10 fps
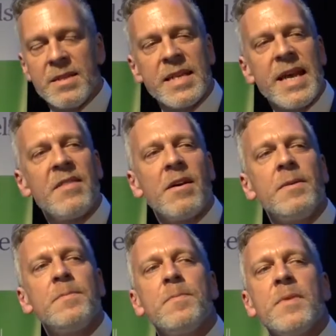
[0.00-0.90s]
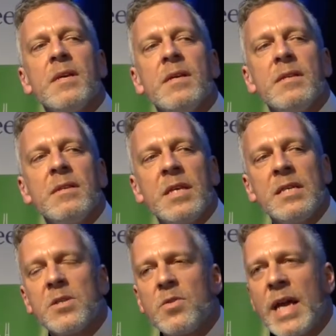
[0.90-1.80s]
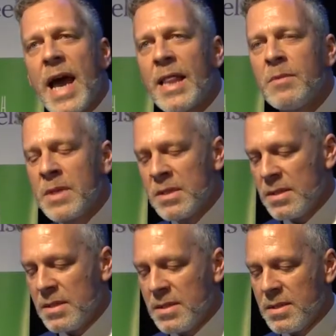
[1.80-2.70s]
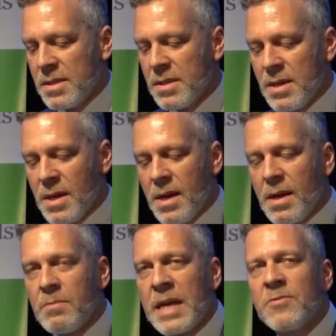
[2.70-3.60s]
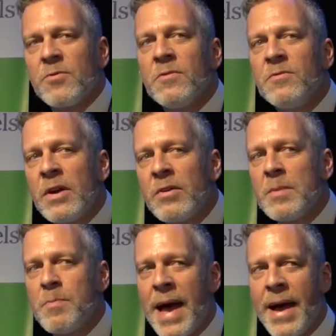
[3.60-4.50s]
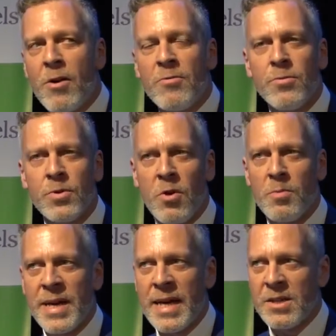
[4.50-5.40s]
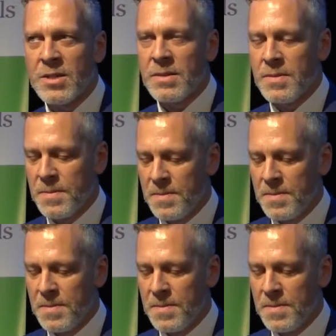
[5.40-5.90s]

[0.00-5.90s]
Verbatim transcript: Together, these three elements make for a very powerful combination.